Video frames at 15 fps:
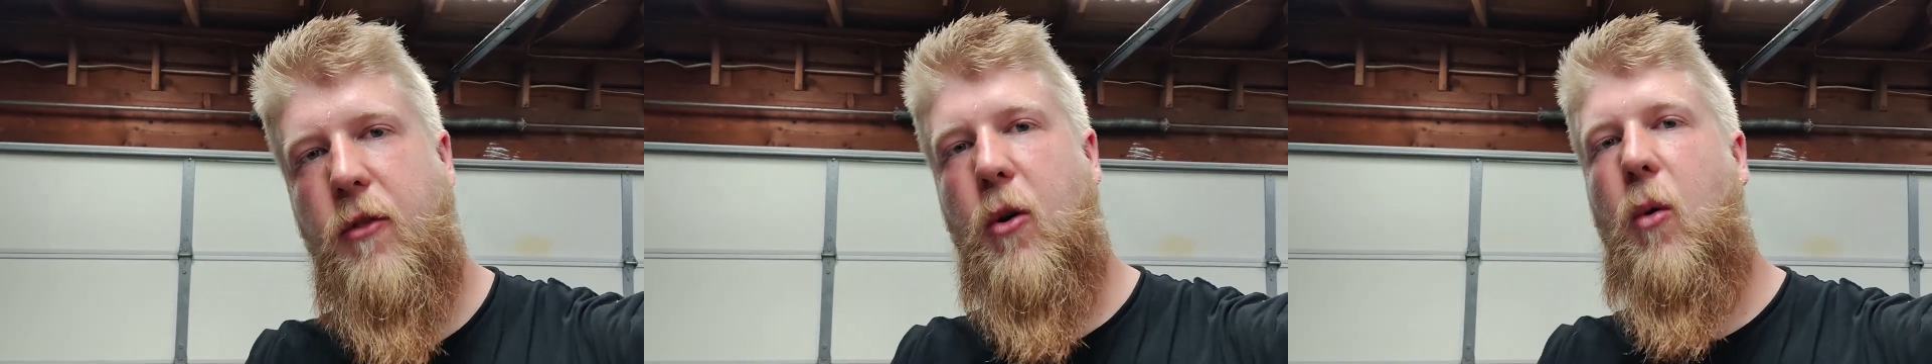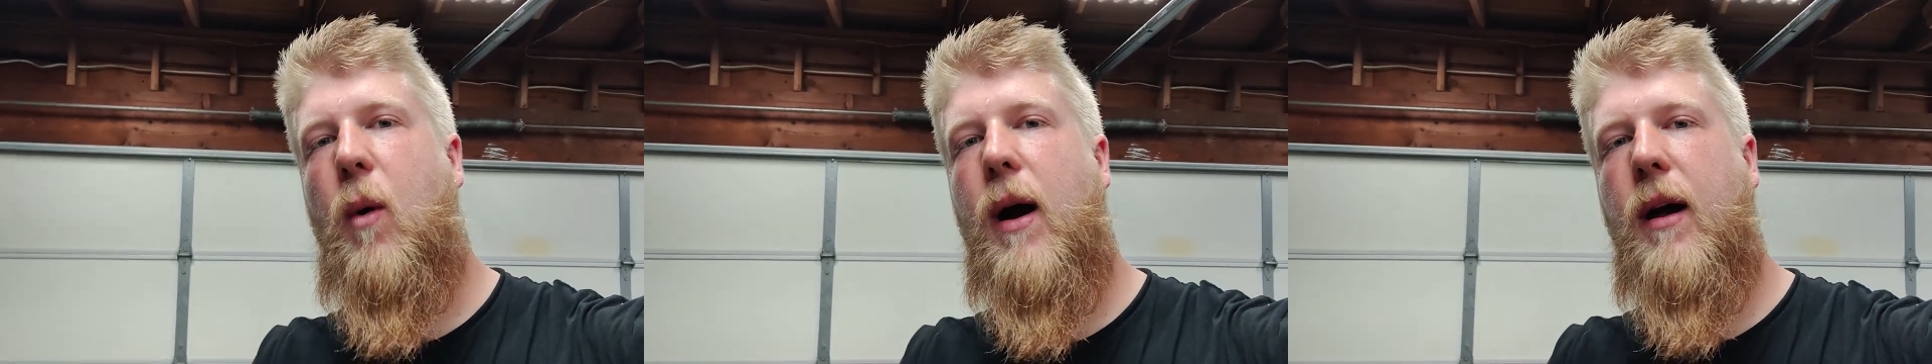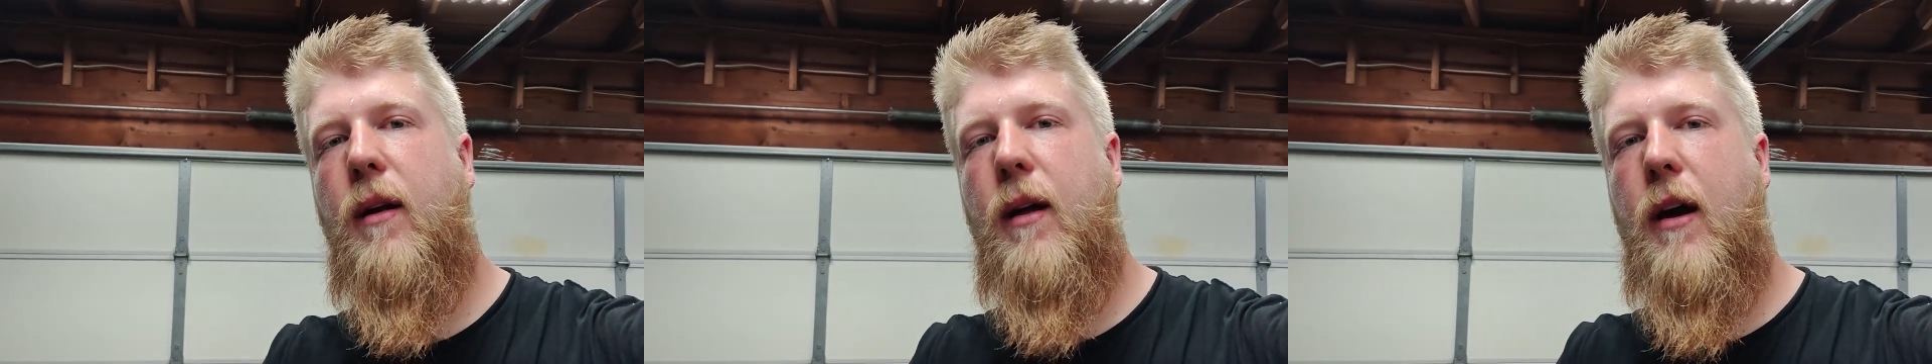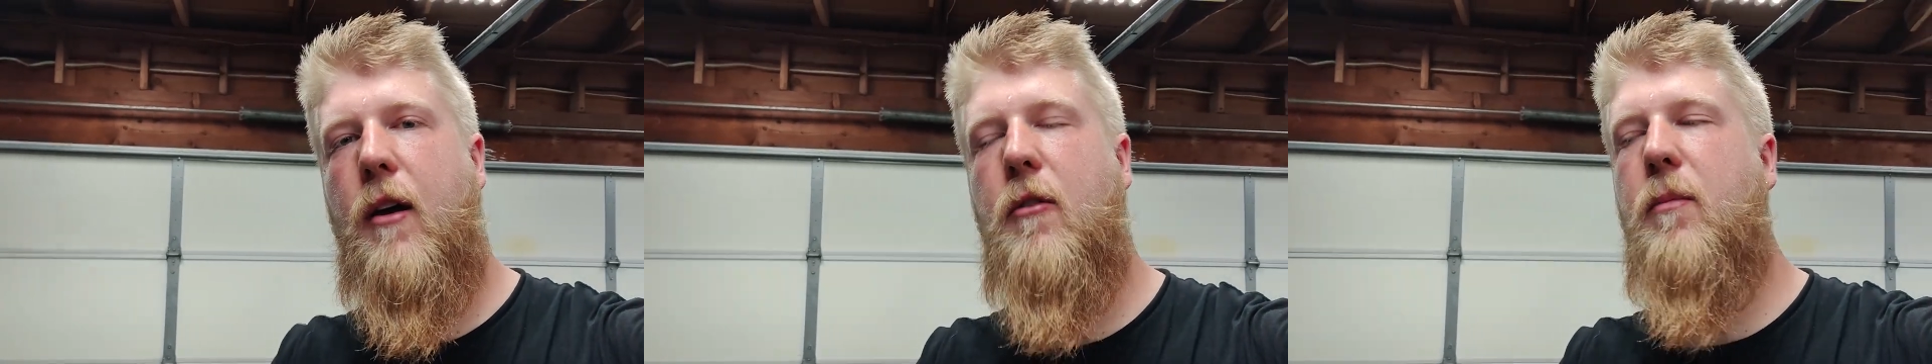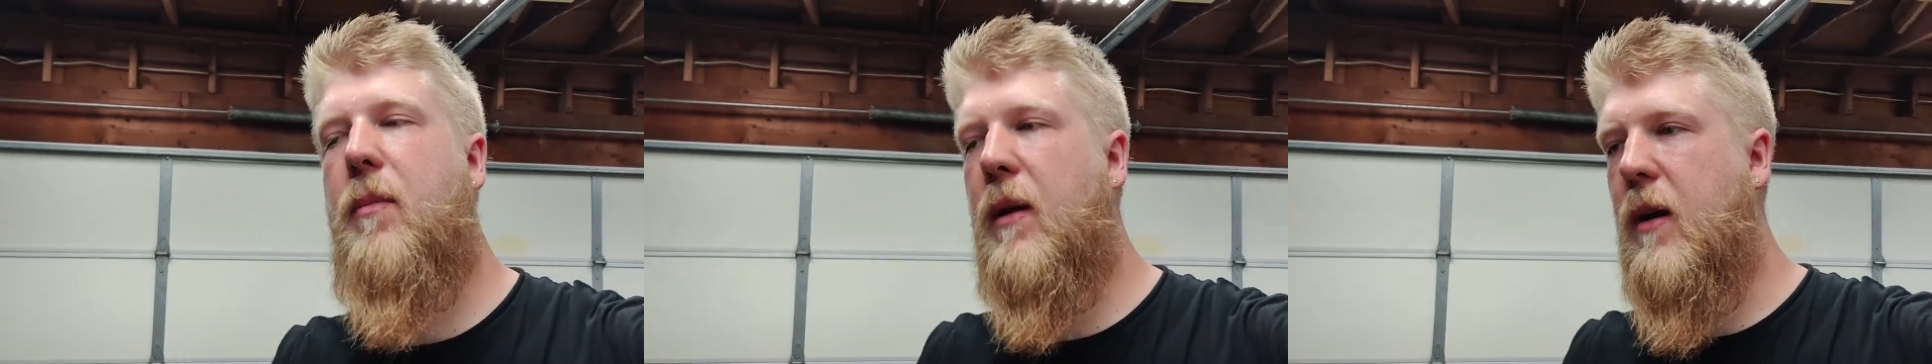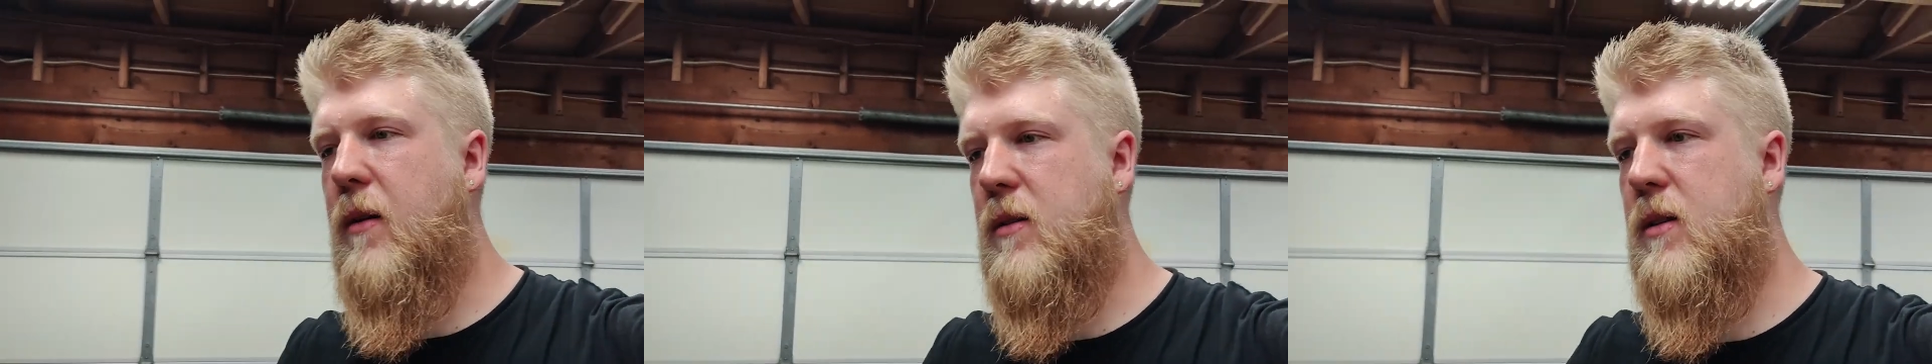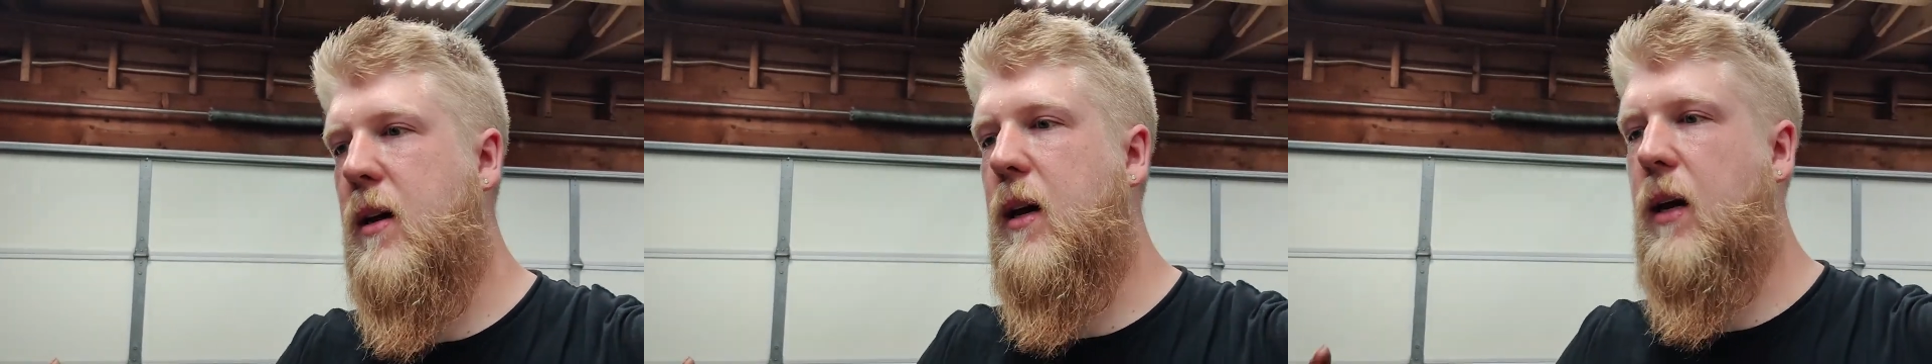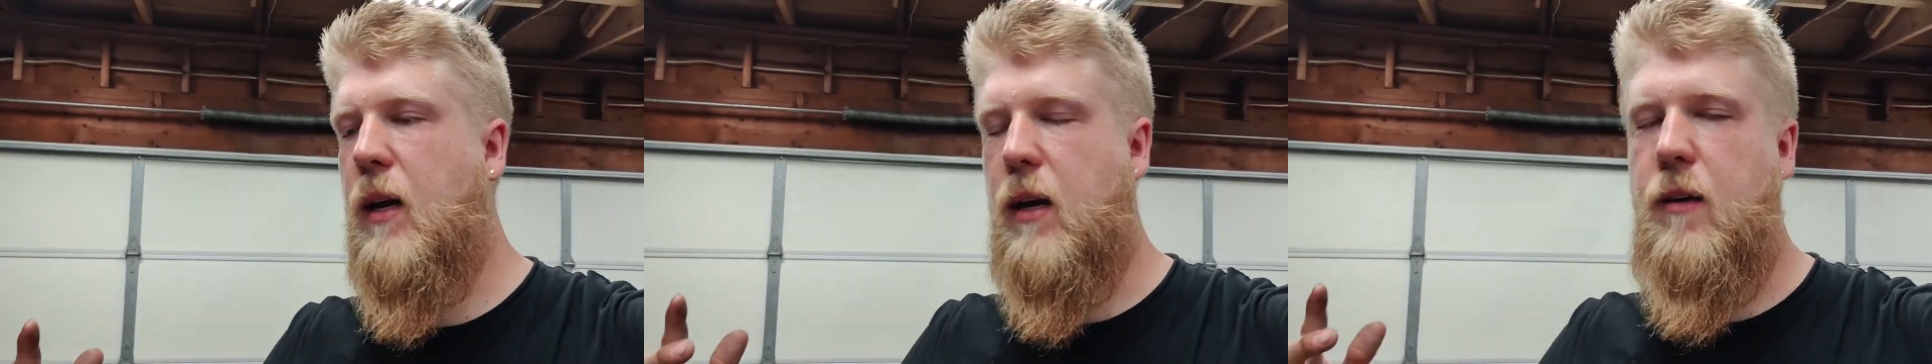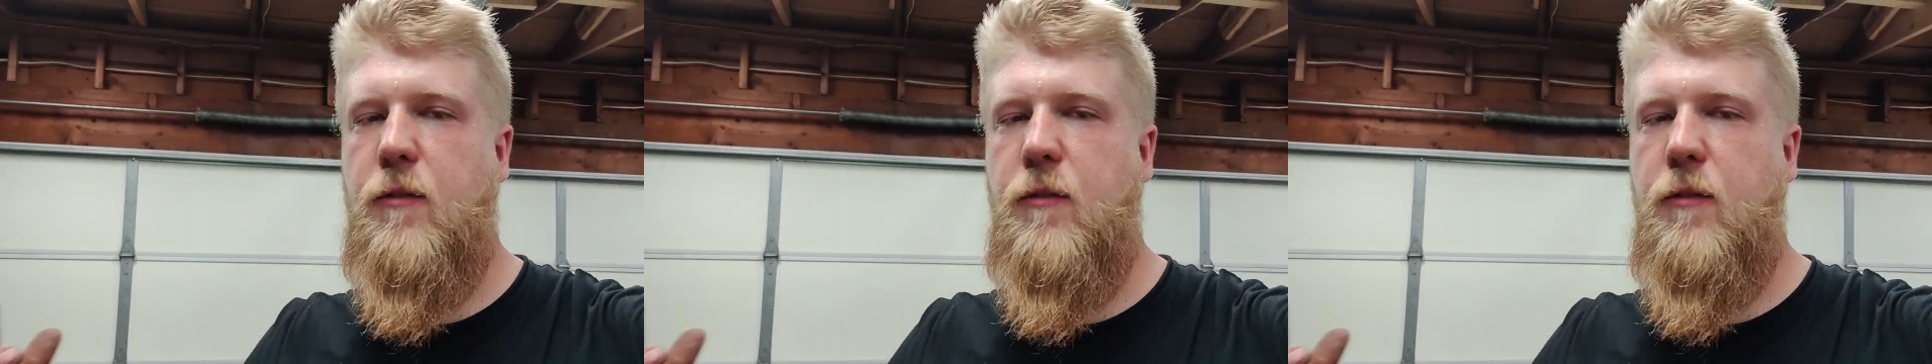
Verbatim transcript: for a while now, but I was like,